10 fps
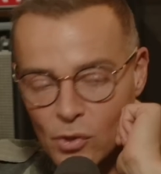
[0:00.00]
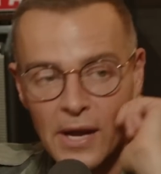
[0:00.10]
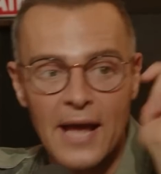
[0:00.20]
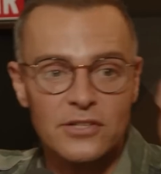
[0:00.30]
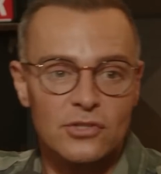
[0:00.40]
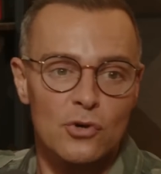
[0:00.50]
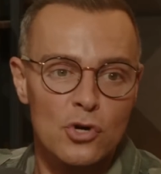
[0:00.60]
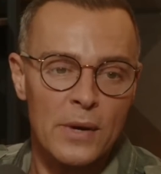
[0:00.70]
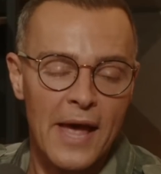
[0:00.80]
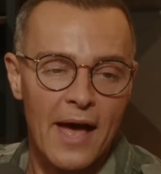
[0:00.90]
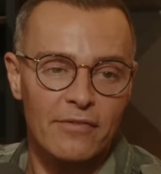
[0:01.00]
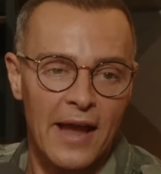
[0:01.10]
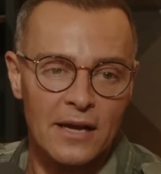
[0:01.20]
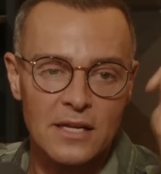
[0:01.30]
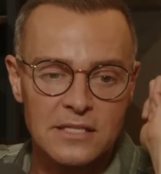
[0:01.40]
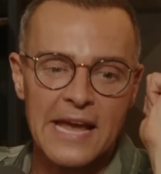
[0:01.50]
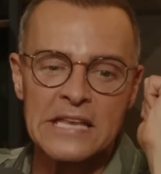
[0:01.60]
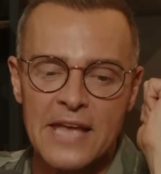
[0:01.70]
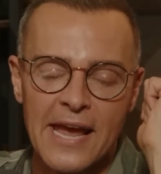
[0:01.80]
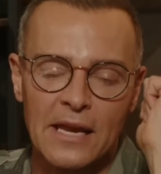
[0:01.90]
So, guys, who do we have? Andy, take
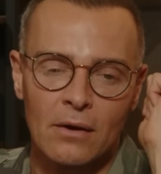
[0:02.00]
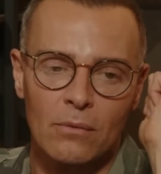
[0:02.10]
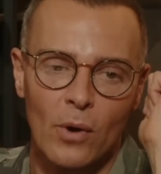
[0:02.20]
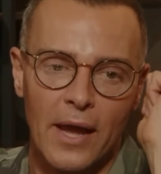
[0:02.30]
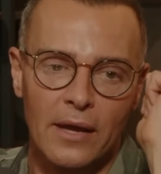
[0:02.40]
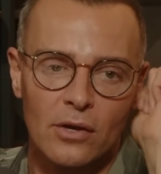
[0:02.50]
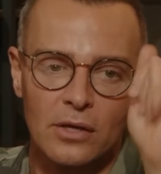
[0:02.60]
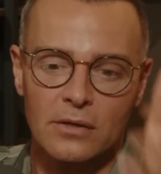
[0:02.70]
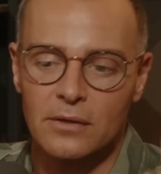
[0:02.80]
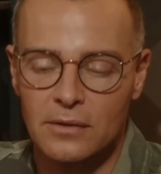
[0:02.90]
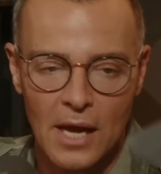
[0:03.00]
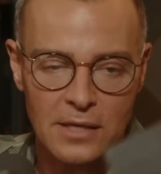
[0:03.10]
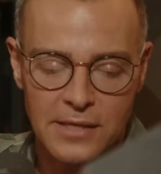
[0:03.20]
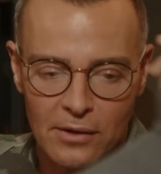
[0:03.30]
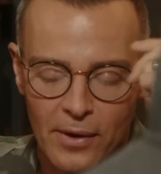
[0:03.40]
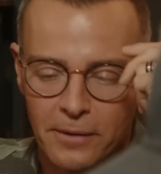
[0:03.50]
it, take it away. Take it away. Yeah, take it